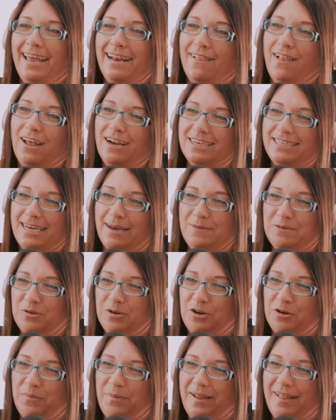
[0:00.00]
And a lot of times yeah.
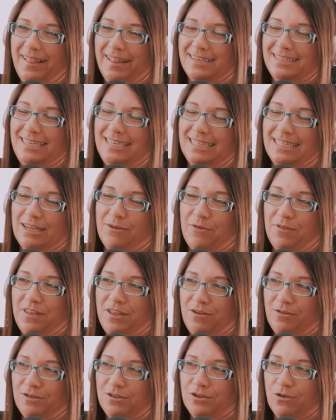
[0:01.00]
when you're dealing with
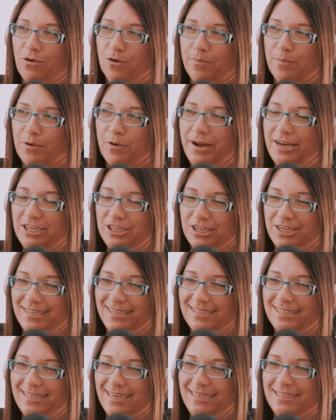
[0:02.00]
huge
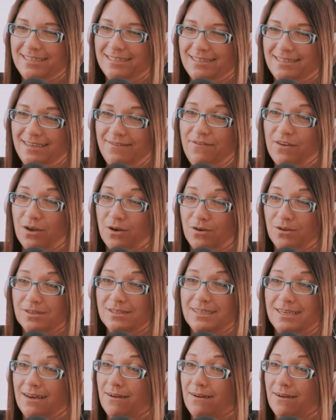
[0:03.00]
corporations, it's difficult.